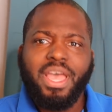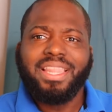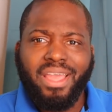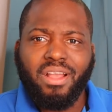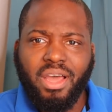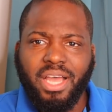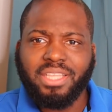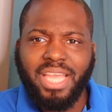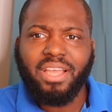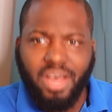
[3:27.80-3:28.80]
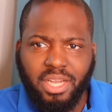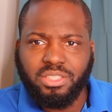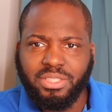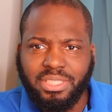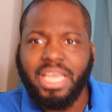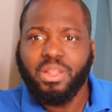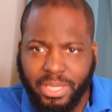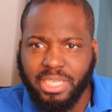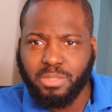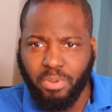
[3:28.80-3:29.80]
they're gonna deal
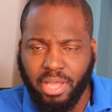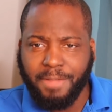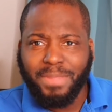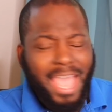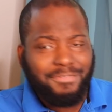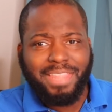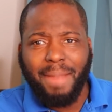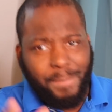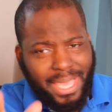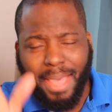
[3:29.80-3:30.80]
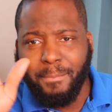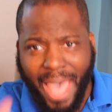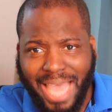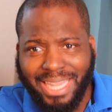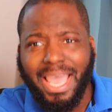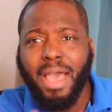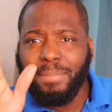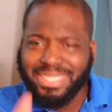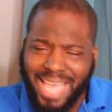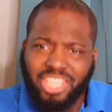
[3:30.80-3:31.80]
with this brother. If not beat him badly,
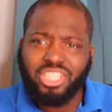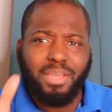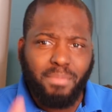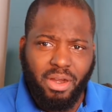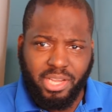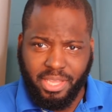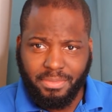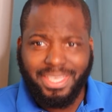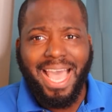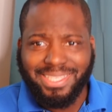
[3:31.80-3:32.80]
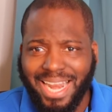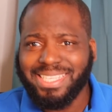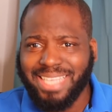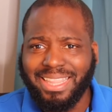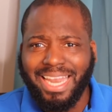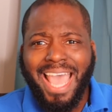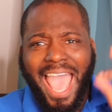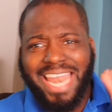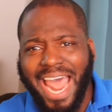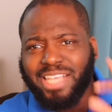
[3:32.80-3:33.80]
potentially murder him. Yes, and I said that.
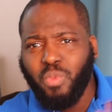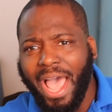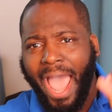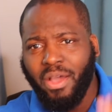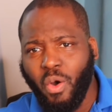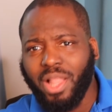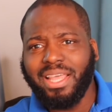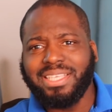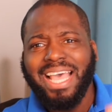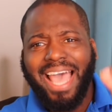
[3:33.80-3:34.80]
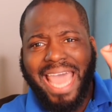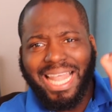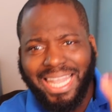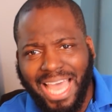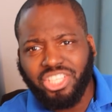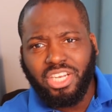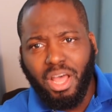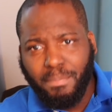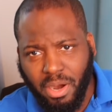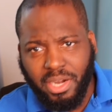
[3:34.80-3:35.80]
And that is why I call this an alleged
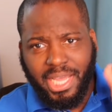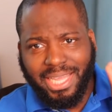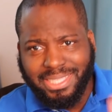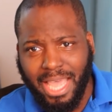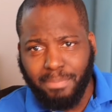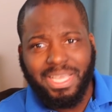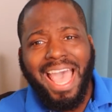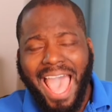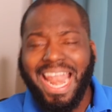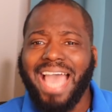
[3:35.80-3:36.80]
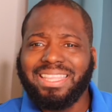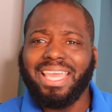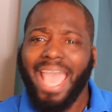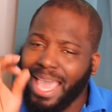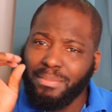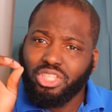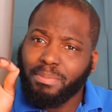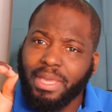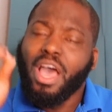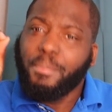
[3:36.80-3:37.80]
murder attempt. And I think Amy
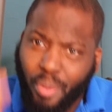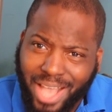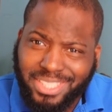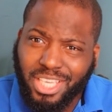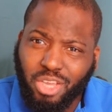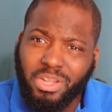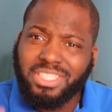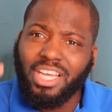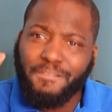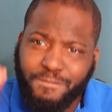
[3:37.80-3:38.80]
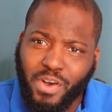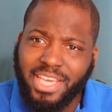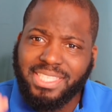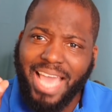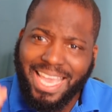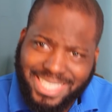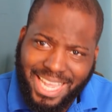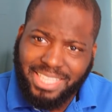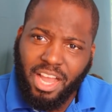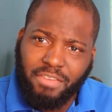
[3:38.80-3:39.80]
should be prosecuted to the fullest
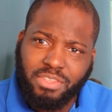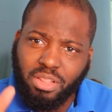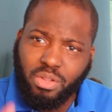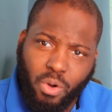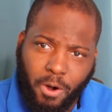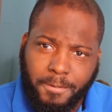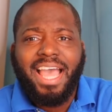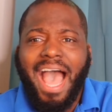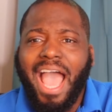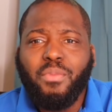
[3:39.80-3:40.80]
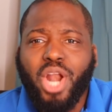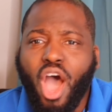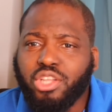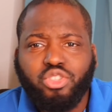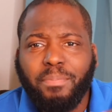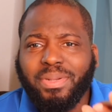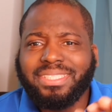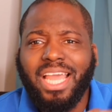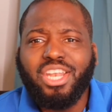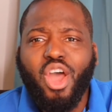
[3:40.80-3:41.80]
extent of the law. I
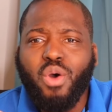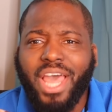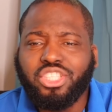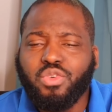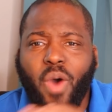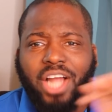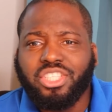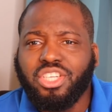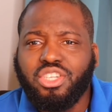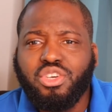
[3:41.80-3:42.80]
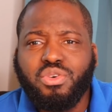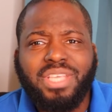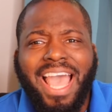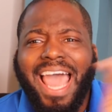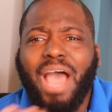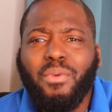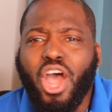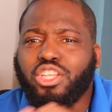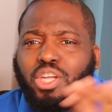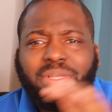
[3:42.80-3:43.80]
100% know that she watches the news, and I
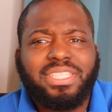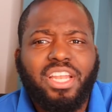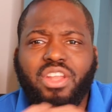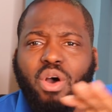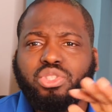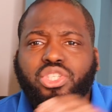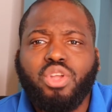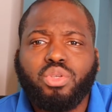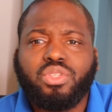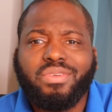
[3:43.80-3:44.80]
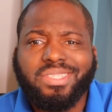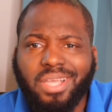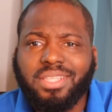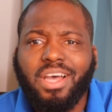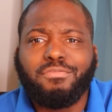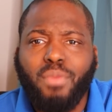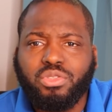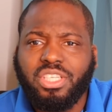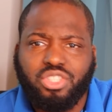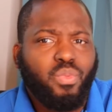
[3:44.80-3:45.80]
100% know she knows the result of
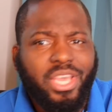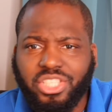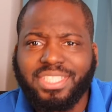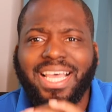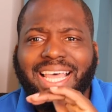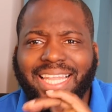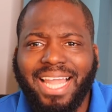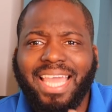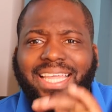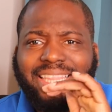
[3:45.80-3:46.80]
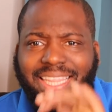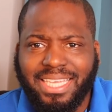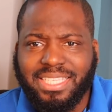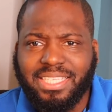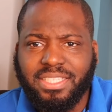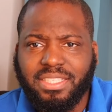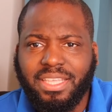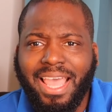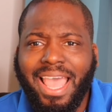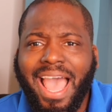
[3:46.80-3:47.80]
most situations like this.
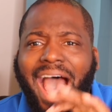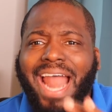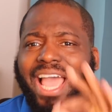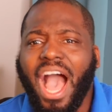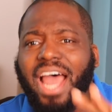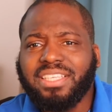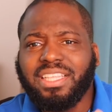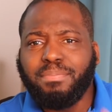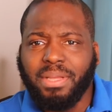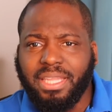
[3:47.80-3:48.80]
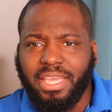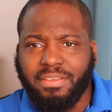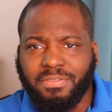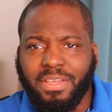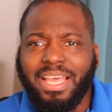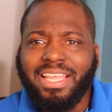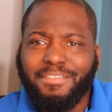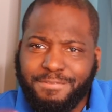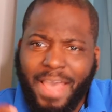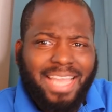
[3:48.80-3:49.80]
And I honestly believe
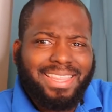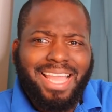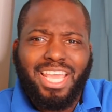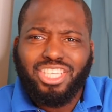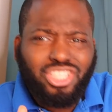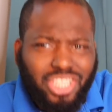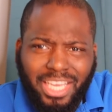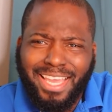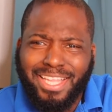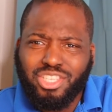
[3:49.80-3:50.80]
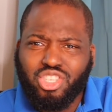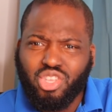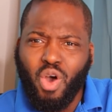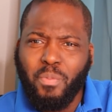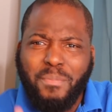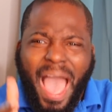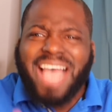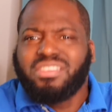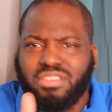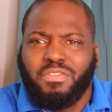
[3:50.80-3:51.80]
the fact that she can so
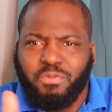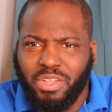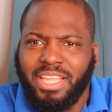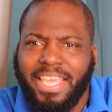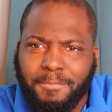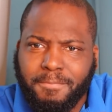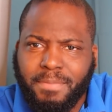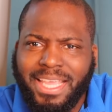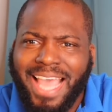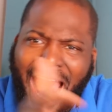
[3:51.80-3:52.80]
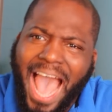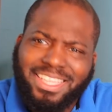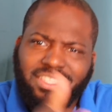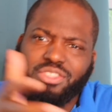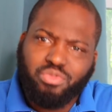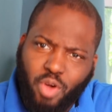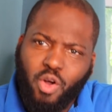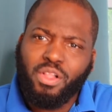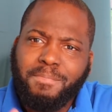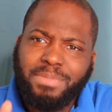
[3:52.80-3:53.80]
masterfully act this
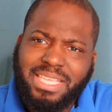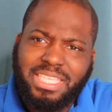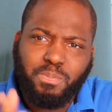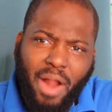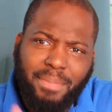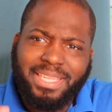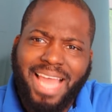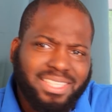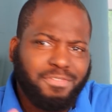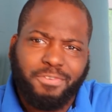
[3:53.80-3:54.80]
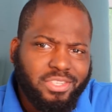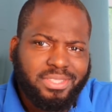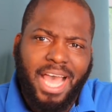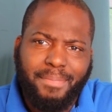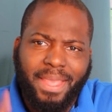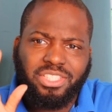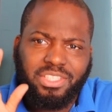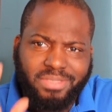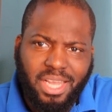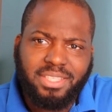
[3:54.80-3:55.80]
role, this is probably not the first time that
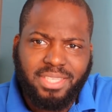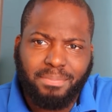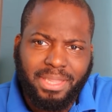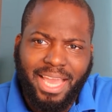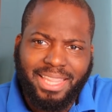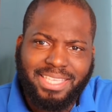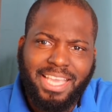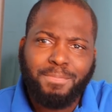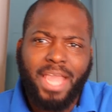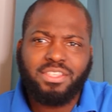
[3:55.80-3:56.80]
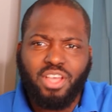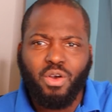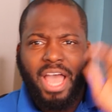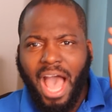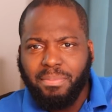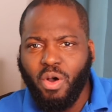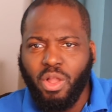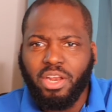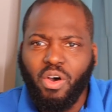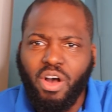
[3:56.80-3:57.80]
she's done something like this. And so I'm
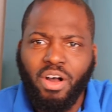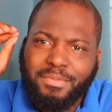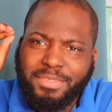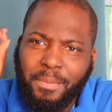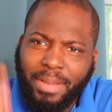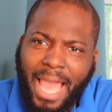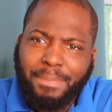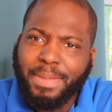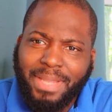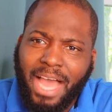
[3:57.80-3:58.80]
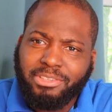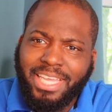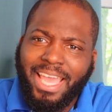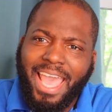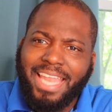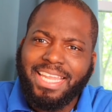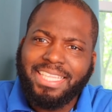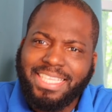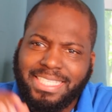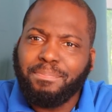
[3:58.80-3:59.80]
calling all the black people out there and
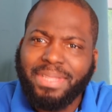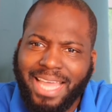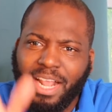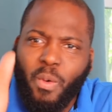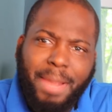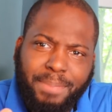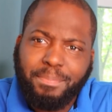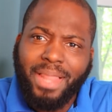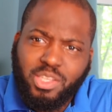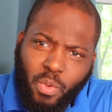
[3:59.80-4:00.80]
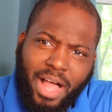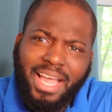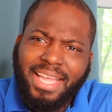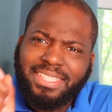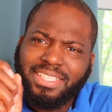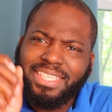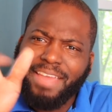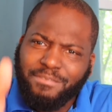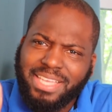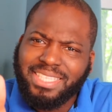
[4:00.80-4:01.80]
the sympathetic white people as well to
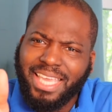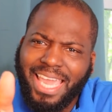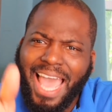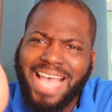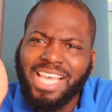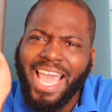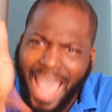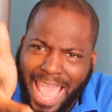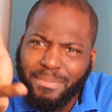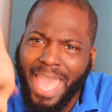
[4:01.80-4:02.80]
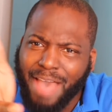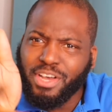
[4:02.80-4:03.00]
investigate. Has Amy ever